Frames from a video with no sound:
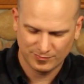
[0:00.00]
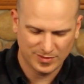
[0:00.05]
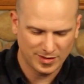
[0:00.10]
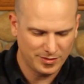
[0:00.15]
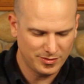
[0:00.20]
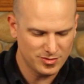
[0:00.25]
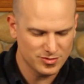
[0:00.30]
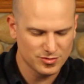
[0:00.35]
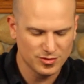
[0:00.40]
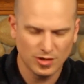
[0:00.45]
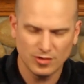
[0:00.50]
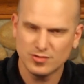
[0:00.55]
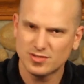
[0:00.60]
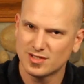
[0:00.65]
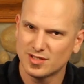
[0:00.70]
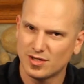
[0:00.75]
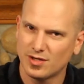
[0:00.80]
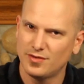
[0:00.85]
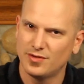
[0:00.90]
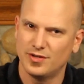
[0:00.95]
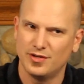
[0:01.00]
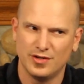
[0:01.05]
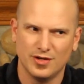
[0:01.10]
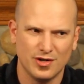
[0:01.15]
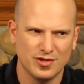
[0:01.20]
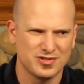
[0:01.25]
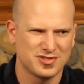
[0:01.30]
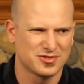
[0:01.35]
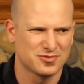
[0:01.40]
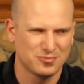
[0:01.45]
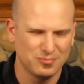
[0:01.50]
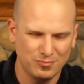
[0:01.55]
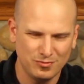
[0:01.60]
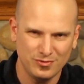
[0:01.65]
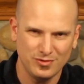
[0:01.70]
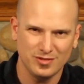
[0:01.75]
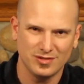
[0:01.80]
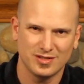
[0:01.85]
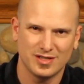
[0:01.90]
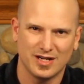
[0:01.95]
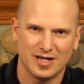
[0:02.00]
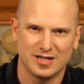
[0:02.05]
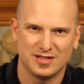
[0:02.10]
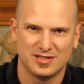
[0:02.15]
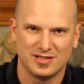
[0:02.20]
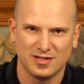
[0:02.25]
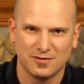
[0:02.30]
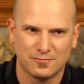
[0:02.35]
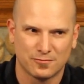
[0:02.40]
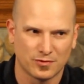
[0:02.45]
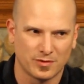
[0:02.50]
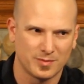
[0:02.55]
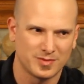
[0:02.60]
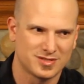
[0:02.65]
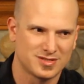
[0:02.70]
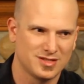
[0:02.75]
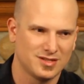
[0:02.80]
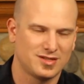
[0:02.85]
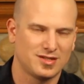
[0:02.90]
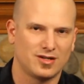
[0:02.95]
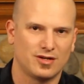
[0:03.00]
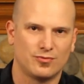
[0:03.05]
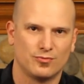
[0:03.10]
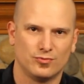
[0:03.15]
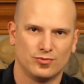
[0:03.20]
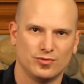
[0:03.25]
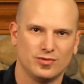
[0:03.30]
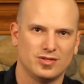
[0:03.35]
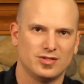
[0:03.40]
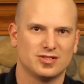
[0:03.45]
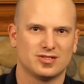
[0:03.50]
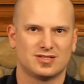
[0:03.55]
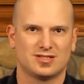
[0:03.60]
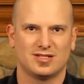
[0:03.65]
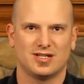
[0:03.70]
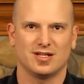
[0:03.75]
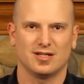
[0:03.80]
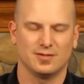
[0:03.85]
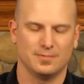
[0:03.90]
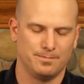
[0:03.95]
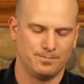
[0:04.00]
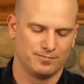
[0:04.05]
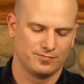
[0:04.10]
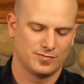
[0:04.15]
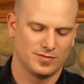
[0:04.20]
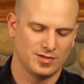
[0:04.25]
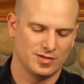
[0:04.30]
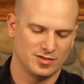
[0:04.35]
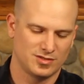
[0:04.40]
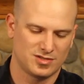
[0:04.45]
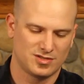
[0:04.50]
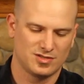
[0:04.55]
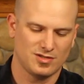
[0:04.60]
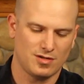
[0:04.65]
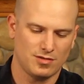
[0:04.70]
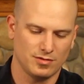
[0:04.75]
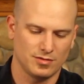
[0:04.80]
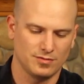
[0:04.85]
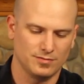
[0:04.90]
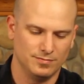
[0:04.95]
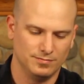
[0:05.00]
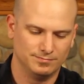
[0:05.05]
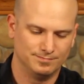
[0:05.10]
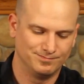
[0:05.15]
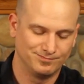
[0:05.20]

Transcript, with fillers: And there's notes there on the nose. You just really gotta dig for them and sit there and really just take a, a solid